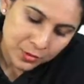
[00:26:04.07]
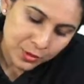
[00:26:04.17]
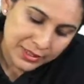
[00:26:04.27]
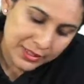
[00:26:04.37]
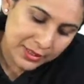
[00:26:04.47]

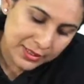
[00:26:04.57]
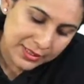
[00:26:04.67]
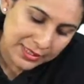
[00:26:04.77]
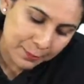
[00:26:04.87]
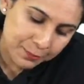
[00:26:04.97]
These are the
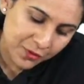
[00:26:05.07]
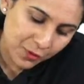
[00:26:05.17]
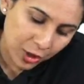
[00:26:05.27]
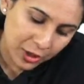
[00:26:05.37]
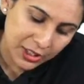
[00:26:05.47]
steps
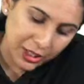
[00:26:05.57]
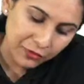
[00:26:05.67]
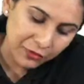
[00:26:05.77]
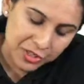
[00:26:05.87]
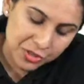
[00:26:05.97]
for
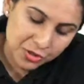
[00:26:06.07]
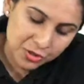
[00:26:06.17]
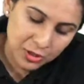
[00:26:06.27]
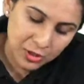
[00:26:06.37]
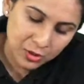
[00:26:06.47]

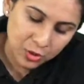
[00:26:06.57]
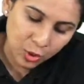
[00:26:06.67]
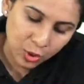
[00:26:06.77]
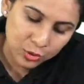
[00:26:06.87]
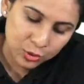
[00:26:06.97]
conventional
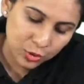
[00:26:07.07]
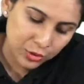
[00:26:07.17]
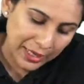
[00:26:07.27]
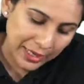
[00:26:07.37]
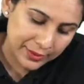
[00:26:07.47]

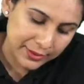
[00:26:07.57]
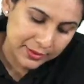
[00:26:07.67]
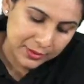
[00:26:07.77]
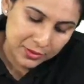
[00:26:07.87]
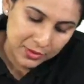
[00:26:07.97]
orthognathic
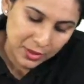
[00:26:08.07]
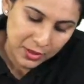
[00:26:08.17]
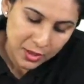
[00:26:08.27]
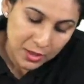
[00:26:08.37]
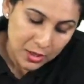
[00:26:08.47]
surgery.
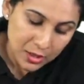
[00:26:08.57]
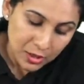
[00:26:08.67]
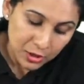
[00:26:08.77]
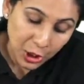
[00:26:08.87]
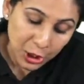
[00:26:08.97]

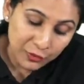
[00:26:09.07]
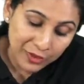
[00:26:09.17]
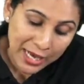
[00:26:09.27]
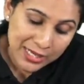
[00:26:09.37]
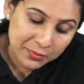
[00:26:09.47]
Now you
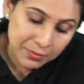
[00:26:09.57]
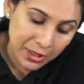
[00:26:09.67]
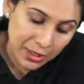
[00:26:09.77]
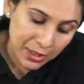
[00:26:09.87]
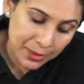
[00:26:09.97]
will ask
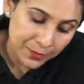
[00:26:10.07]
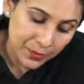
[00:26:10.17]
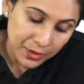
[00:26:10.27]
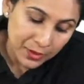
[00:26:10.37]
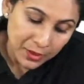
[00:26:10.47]
me,
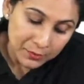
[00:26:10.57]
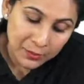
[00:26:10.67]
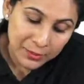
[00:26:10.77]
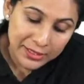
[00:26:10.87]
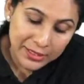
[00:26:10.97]

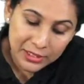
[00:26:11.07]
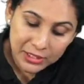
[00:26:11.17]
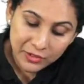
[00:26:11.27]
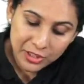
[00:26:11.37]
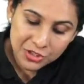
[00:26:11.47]
ma'am, agar ye
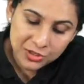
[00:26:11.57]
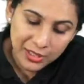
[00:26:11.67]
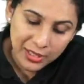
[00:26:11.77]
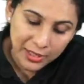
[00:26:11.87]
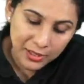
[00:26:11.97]

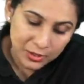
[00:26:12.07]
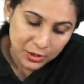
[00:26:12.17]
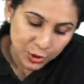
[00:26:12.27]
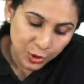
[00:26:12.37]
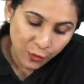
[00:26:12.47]
conventional hai,
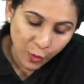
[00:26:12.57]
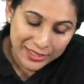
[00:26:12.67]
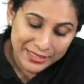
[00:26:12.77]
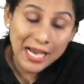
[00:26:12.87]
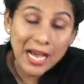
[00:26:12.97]
so what is